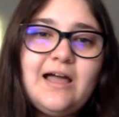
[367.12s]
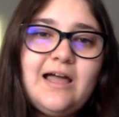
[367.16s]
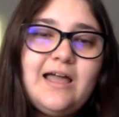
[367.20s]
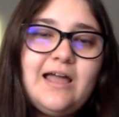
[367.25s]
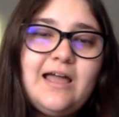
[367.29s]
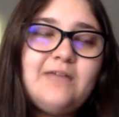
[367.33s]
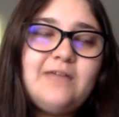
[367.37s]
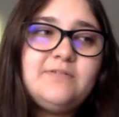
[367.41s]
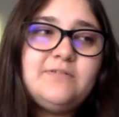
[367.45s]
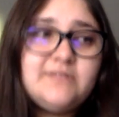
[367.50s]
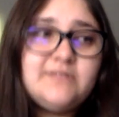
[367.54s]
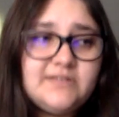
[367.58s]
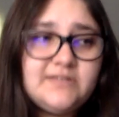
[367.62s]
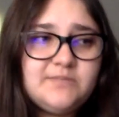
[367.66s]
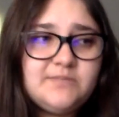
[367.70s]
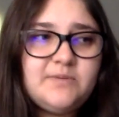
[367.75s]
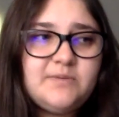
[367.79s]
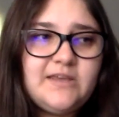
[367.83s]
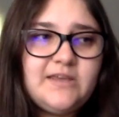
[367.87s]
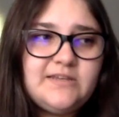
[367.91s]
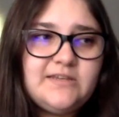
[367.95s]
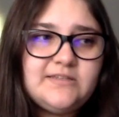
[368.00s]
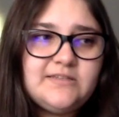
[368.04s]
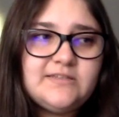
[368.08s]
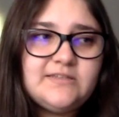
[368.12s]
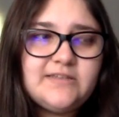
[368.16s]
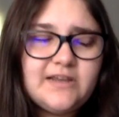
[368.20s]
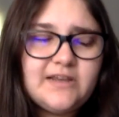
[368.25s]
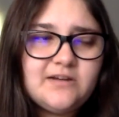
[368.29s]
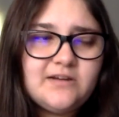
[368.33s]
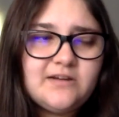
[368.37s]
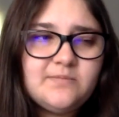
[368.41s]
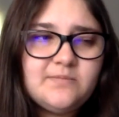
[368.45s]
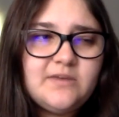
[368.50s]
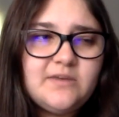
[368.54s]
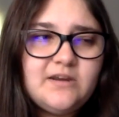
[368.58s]
I was displaced in
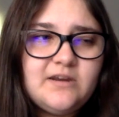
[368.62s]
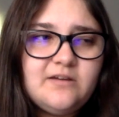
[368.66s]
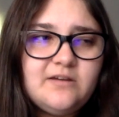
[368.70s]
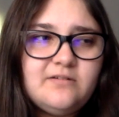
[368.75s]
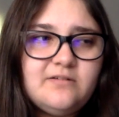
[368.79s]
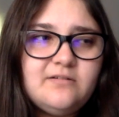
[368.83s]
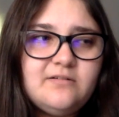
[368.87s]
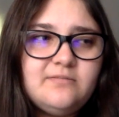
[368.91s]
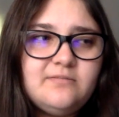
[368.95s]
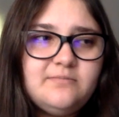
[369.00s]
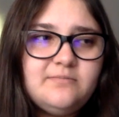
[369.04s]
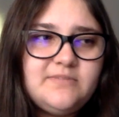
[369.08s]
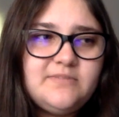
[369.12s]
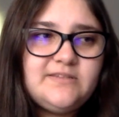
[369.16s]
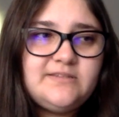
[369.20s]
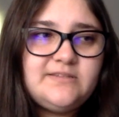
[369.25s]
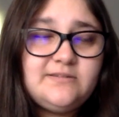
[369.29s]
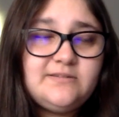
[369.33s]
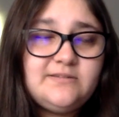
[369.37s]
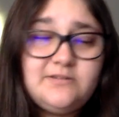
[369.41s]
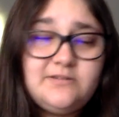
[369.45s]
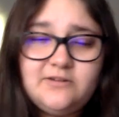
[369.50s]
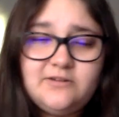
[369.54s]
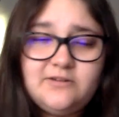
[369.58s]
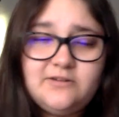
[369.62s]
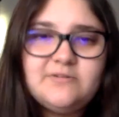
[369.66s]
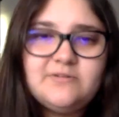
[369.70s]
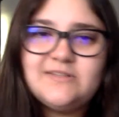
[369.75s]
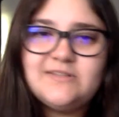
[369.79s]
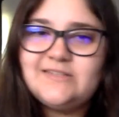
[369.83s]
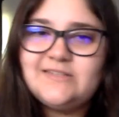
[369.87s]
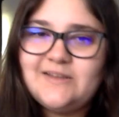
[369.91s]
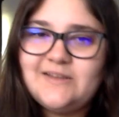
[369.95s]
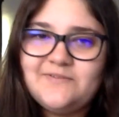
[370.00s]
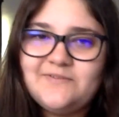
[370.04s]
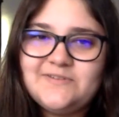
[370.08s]
Sacramento. Studio was
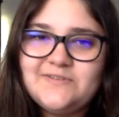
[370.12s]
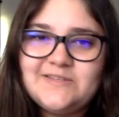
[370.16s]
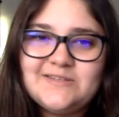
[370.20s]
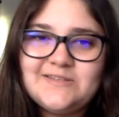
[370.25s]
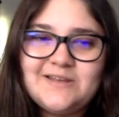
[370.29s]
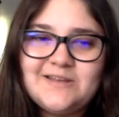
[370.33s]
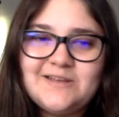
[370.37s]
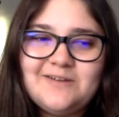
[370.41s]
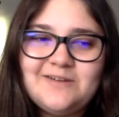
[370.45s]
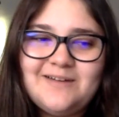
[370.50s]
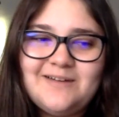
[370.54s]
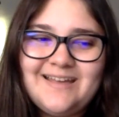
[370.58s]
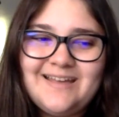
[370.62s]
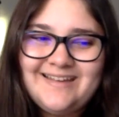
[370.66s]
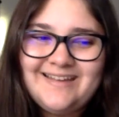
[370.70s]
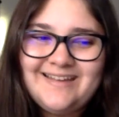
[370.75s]
in San Francisco.